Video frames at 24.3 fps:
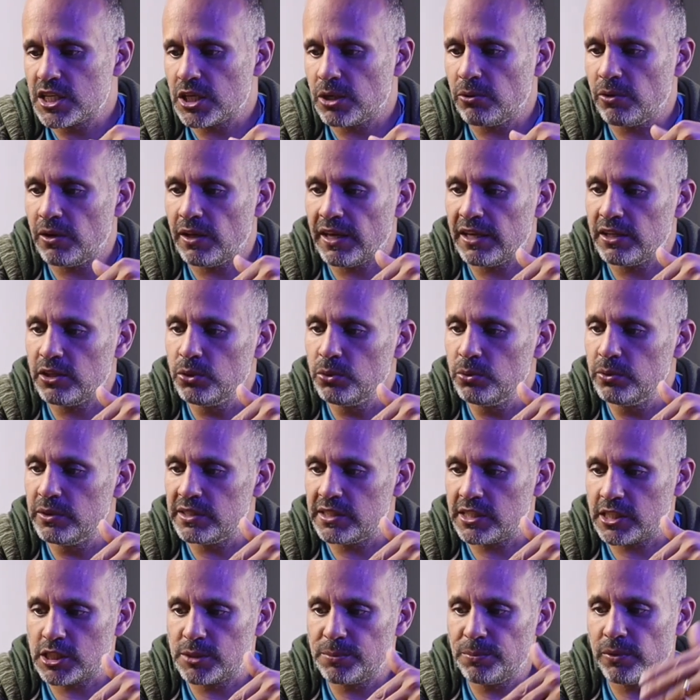So all I do is
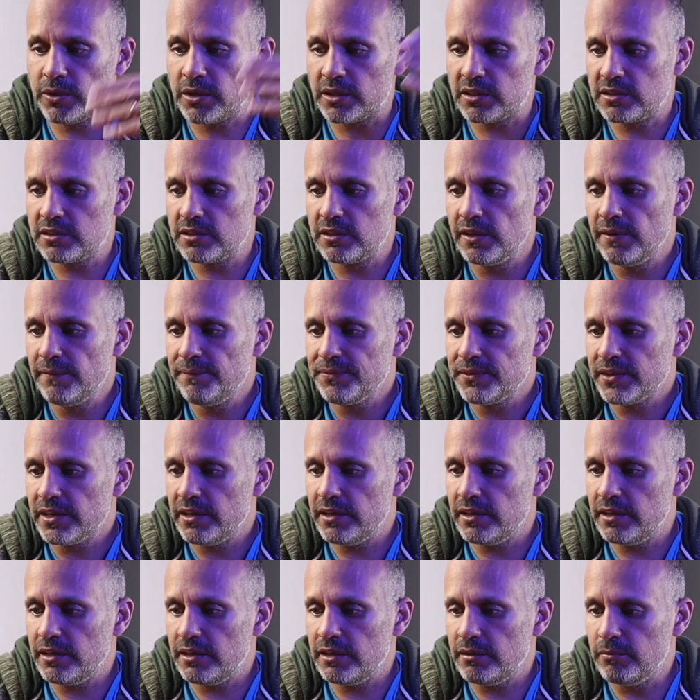export
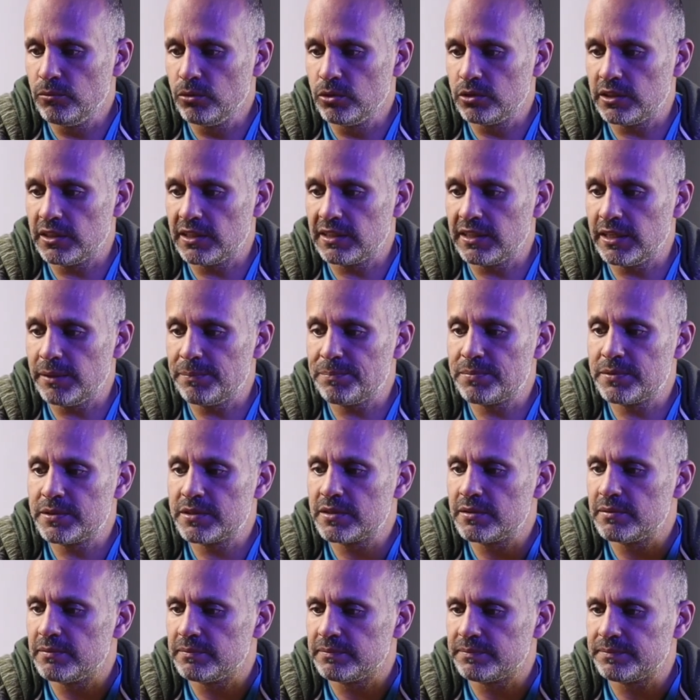
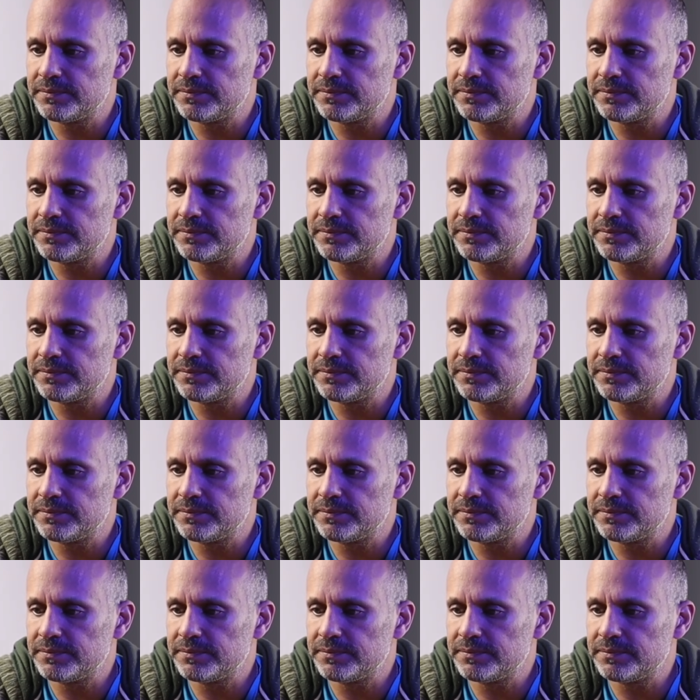multi-clips,